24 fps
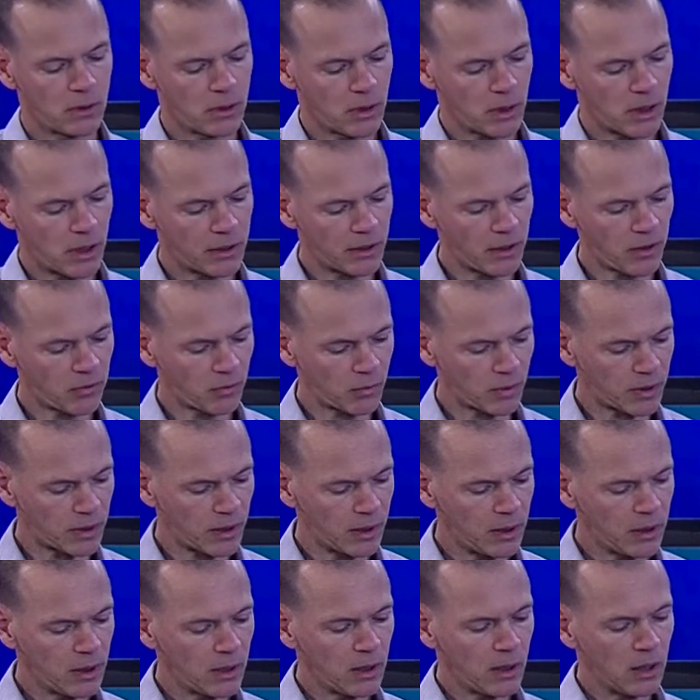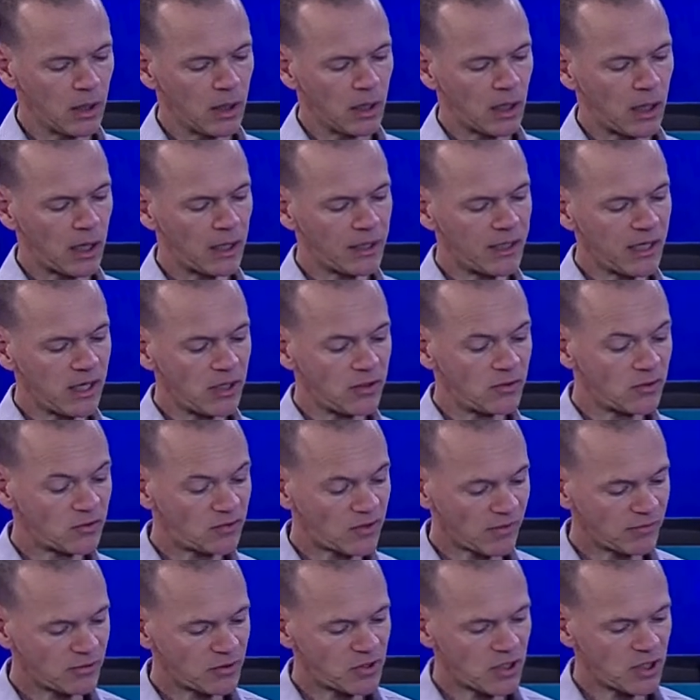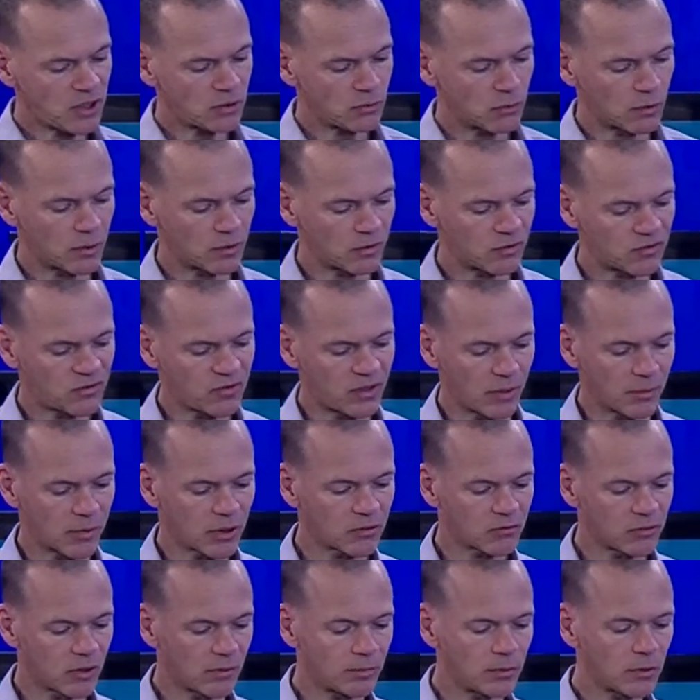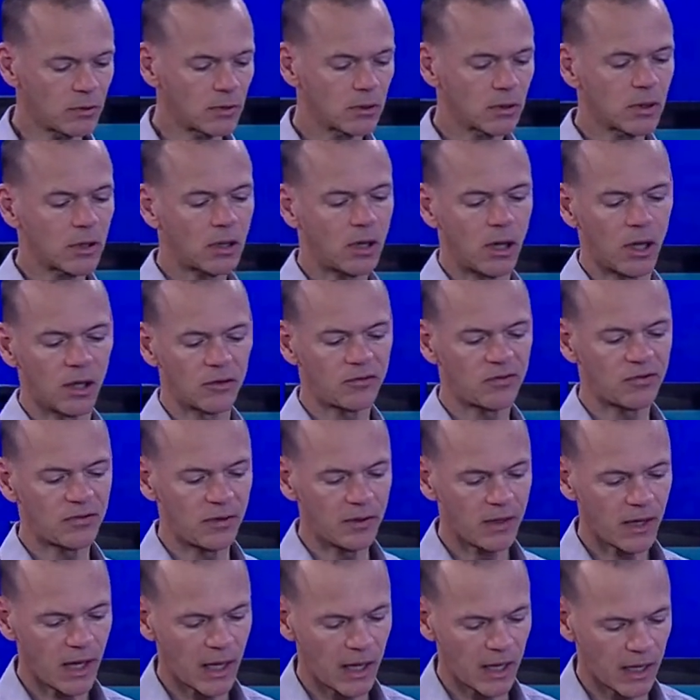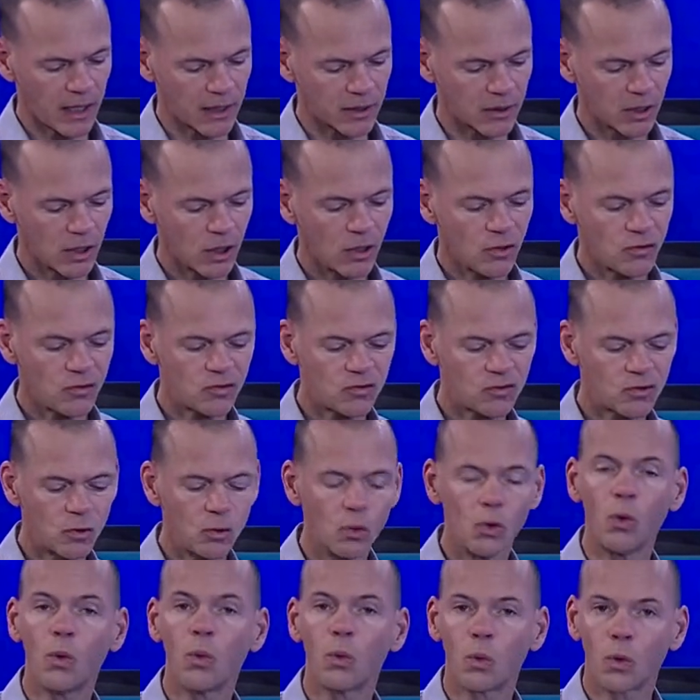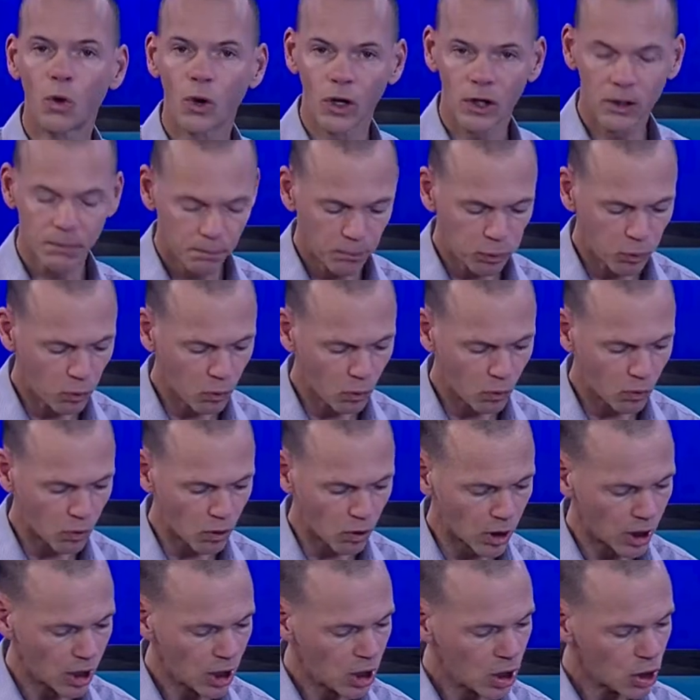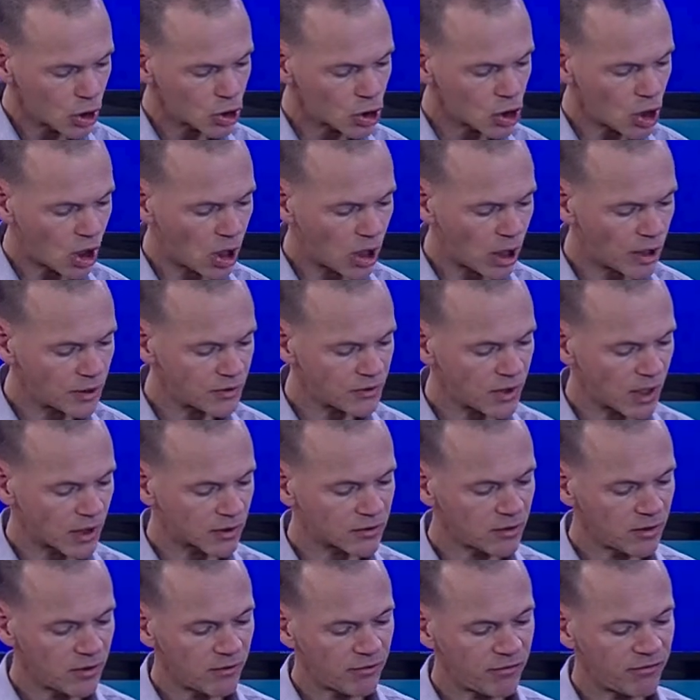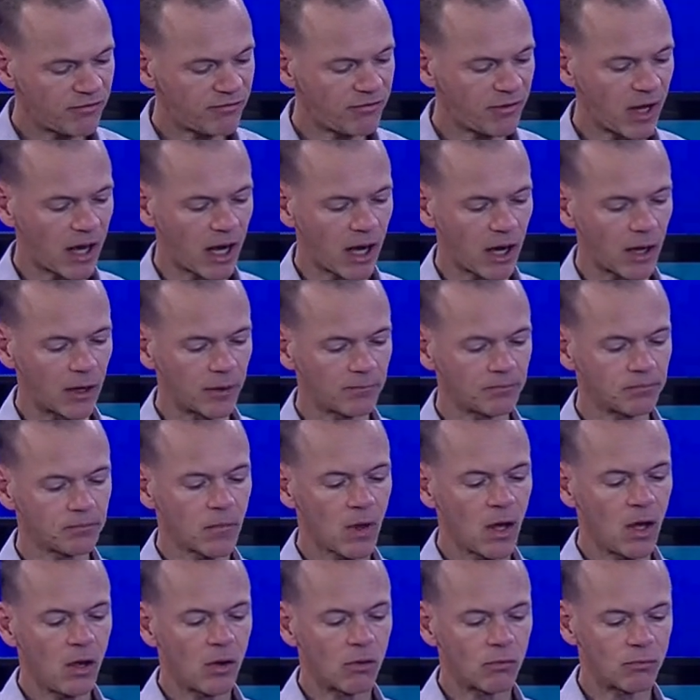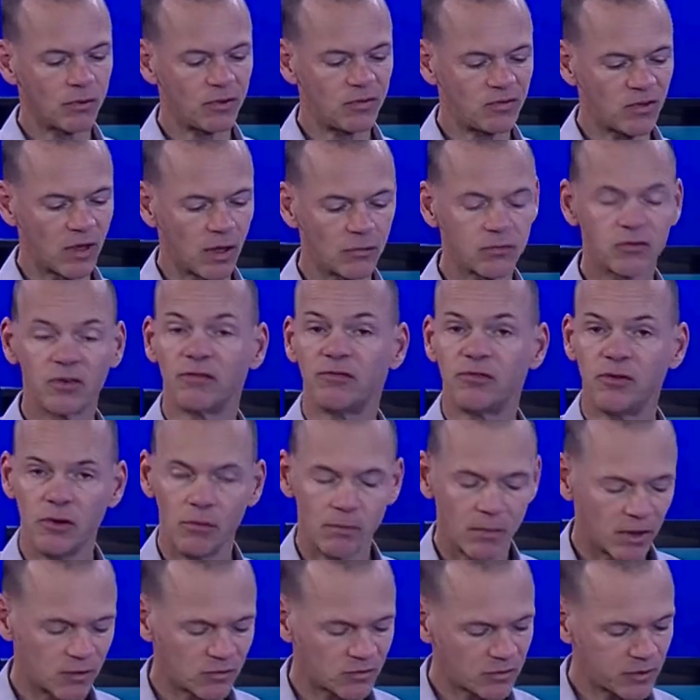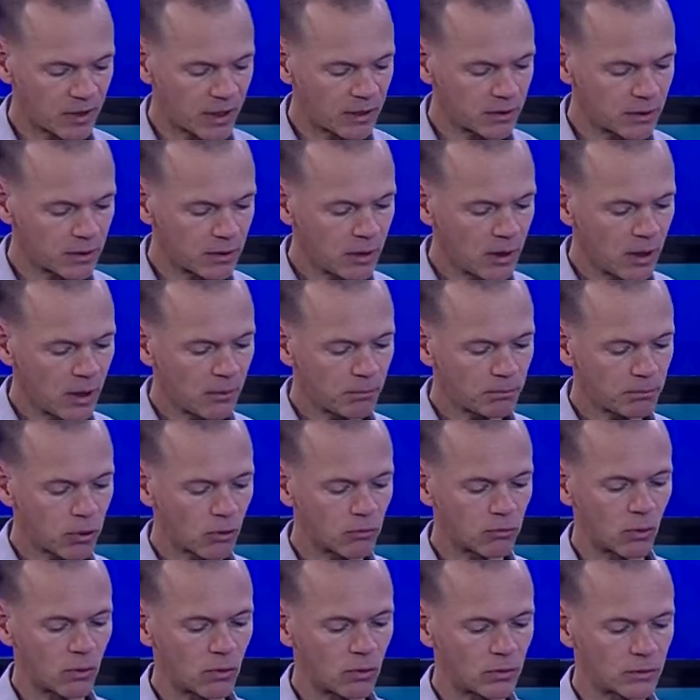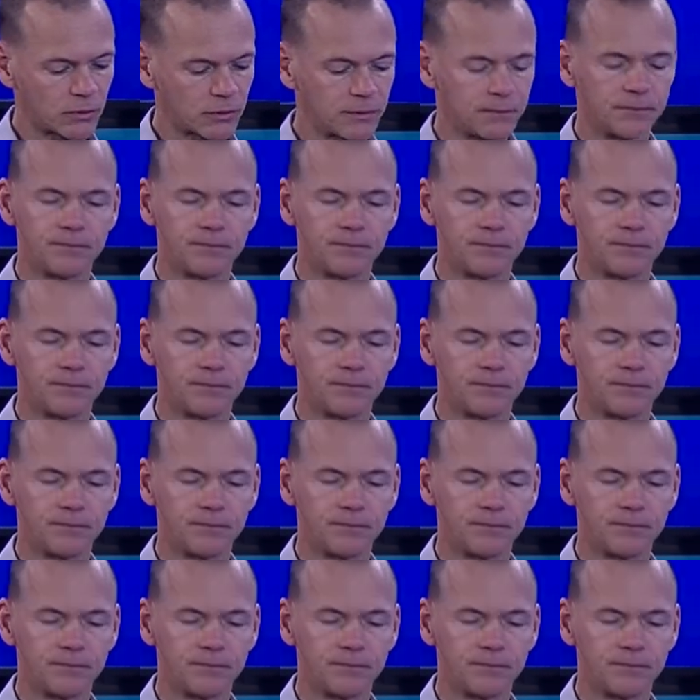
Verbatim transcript: Another one, an 17-year-old, stomach trouble, constant headache, schoolwork poor, conduct fair. Results a few months later, paroled.